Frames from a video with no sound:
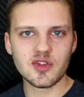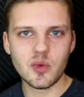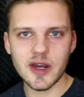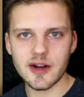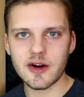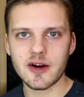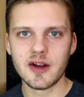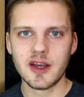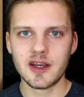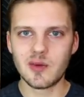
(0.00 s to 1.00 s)

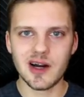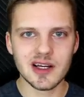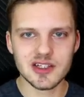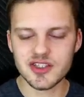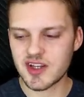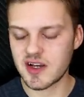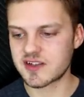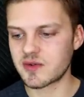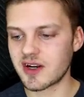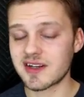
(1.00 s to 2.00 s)
Twitter and whatnot, just
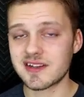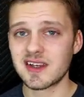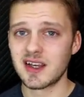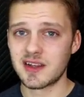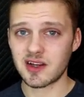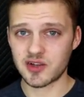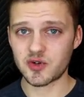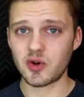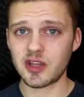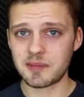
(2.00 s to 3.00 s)
causing a ruckus. The
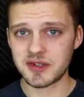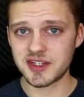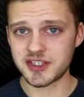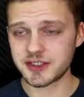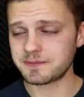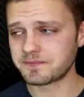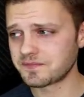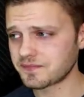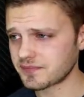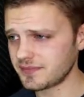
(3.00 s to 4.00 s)
controlled opposition
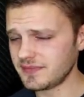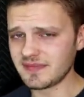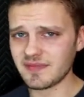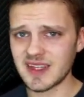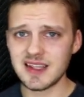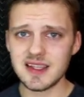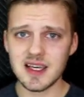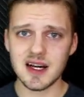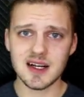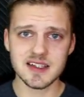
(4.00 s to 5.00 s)
in
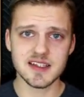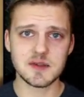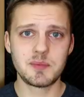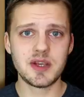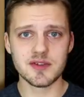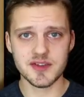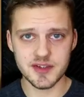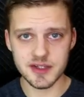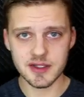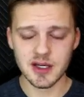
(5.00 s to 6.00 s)
the
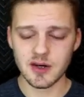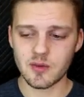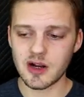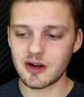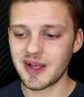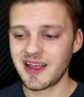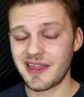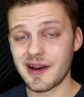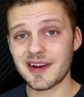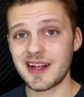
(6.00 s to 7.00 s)
conspiracy realm,
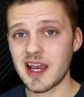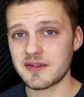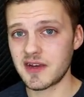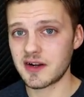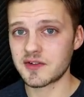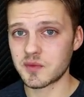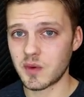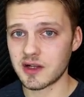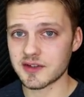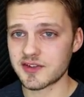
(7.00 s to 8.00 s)
they're getting activated as
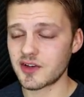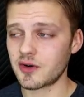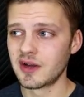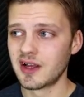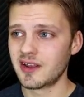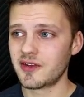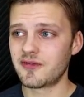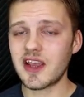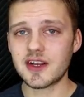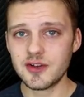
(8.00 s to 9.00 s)
well. So the
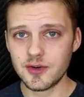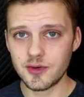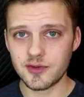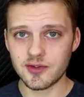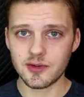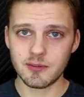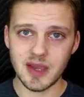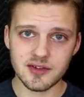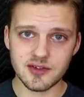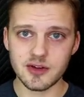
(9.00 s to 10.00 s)
fake news,
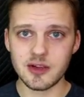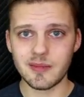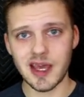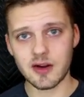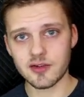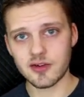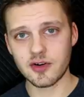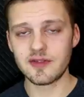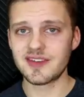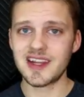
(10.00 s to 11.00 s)
mainstream and
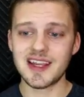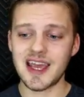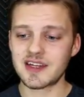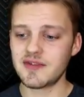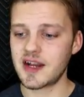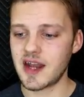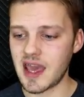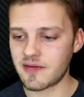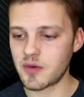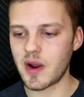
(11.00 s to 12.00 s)
alternative, is getting activated
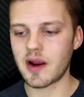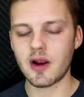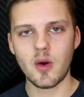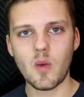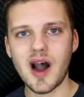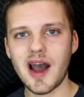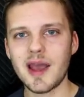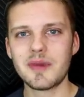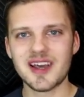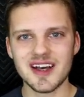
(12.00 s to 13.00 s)
everywhere. Why?
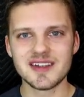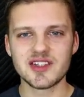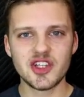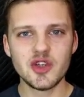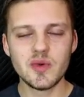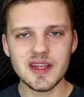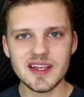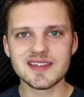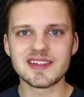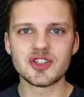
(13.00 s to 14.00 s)
Because Q
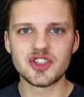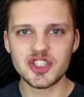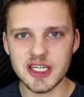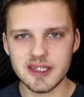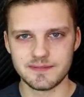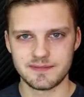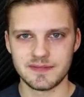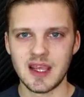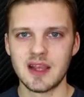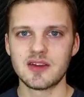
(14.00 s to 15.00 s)
is
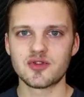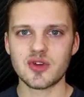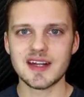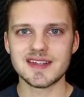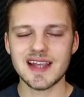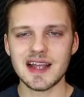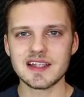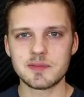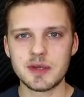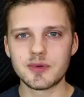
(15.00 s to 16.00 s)
legit. They're trying to
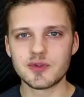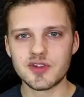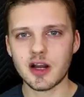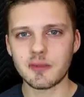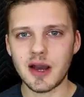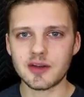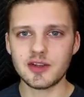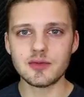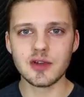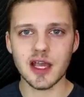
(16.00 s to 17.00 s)
silence people who talk about
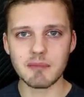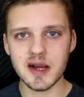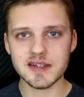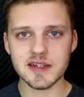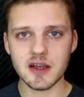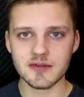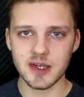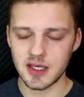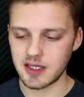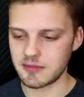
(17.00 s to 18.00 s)
Q, like
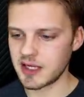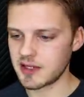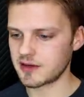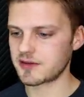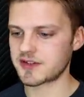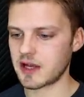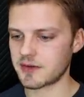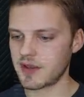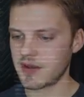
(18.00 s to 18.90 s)
myself and many others out